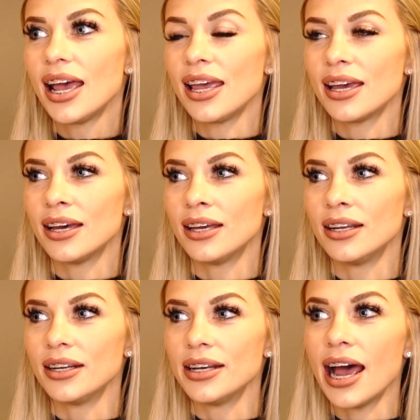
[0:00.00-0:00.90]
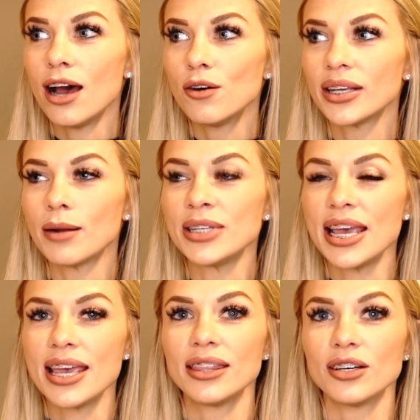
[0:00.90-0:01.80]
And now that I'm
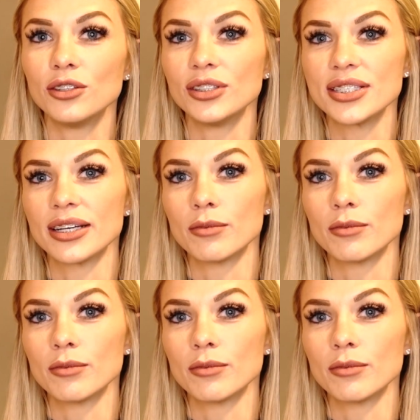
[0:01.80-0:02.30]
taking the holistic